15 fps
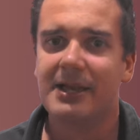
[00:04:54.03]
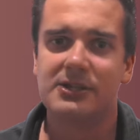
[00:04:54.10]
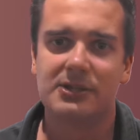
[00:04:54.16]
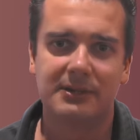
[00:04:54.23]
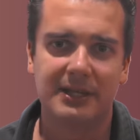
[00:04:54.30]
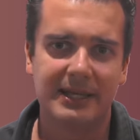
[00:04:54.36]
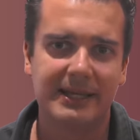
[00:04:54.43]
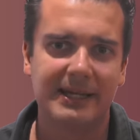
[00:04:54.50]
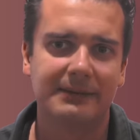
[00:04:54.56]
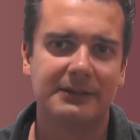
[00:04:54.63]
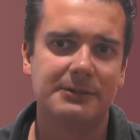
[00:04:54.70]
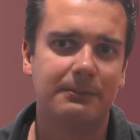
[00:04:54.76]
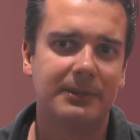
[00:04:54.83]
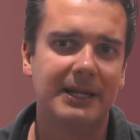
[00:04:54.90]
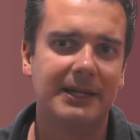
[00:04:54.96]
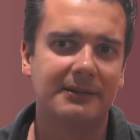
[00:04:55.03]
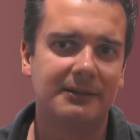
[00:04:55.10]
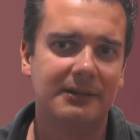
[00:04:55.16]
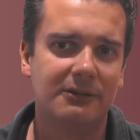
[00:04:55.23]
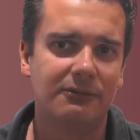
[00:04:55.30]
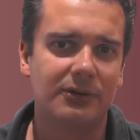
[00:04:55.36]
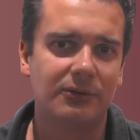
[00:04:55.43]
so they can display the
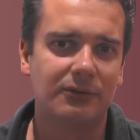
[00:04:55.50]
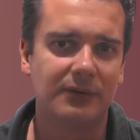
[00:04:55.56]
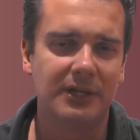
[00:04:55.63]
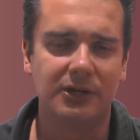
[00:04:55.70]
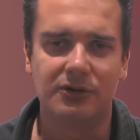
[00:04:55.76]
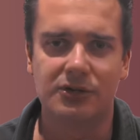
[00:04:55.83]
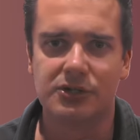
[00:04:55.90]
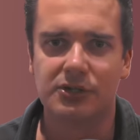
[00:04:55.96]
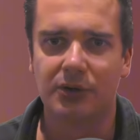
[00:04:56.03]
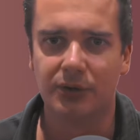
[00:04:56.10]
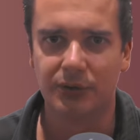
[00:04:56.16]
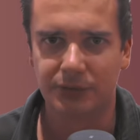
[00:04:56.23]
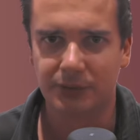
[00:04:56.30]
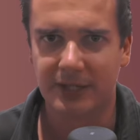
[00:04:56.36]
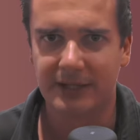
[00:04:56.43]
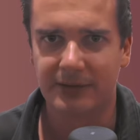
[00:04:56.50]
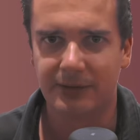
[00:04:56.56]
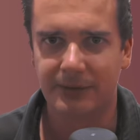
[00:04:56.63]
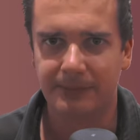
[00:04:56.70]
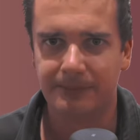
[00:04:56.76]
different figures all together.